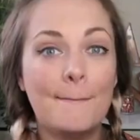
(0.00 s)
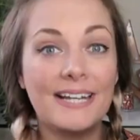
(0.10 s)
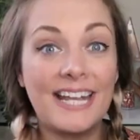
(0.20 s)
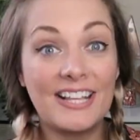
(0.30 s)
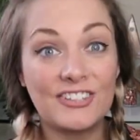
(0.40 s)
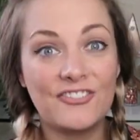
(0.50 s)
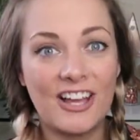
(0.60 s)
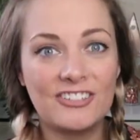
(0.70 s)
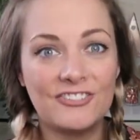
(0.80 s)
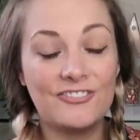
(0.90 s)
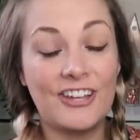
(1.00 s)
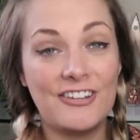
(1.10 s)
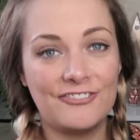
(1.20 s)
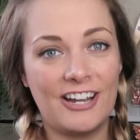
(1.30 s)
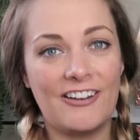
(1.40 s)
My next fashion
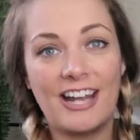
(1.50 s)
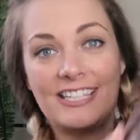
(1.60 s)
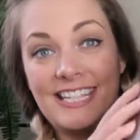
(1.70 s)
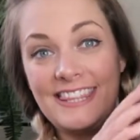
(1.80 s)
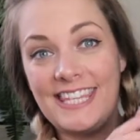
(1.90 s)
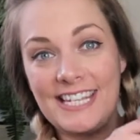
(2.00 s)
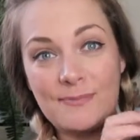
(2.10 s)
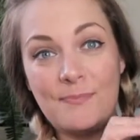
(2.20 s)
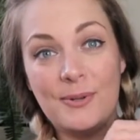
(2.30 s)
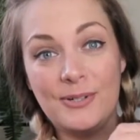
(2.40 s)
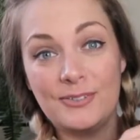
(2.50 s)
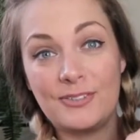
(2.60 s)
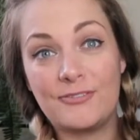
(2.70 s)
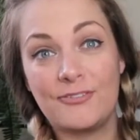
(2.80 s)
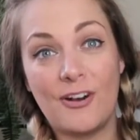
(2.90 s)
favourite are actually these
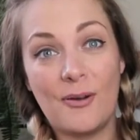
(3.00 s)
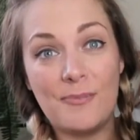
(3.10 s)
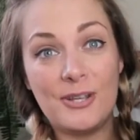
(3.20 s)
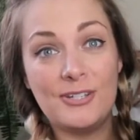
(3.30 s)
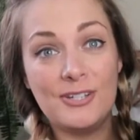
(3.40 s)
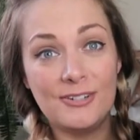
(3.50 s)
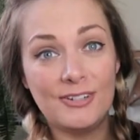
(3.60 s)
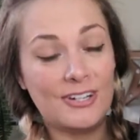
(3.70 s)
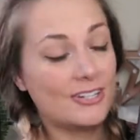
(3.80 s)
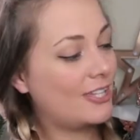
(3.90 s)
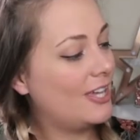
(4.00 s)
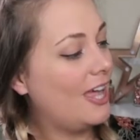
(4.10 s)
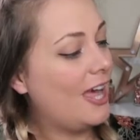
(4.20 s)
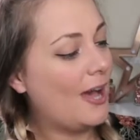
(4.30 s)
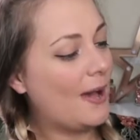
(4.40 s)
boots from New Look.
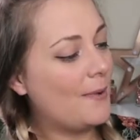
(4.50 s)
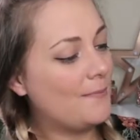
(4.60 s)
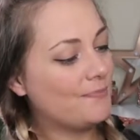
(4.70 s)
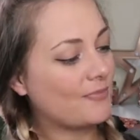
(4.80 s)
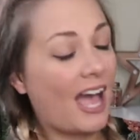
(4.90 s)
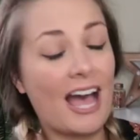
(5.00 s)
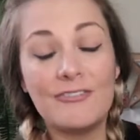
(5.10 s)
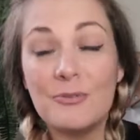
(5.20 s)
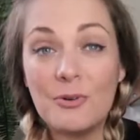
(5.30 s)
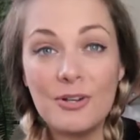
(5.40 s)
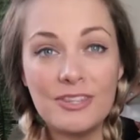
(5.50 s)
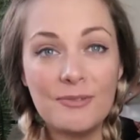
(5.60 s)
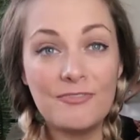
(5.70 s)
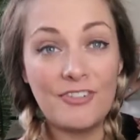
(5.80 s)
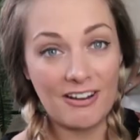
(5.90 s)
I haven't worn
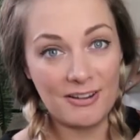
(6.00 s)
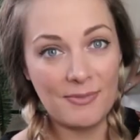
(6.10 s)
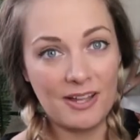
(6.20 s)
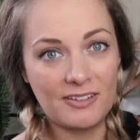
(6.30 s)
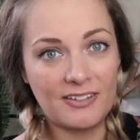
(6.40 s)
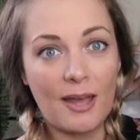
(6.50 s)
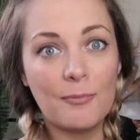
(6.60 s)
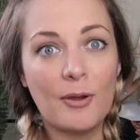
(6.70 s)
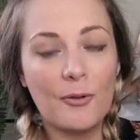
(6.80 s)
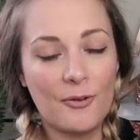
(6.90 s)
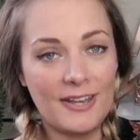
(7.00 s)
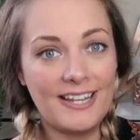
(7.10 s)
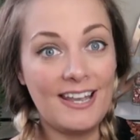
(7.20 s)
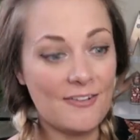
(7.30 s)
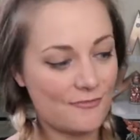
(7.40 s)
them very much yet, but I
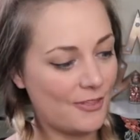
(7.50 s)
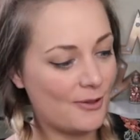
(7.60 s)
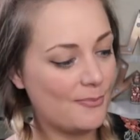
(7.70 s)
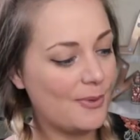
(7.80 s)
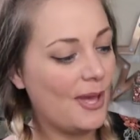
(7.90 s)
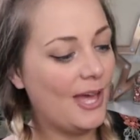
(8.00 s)
already love them.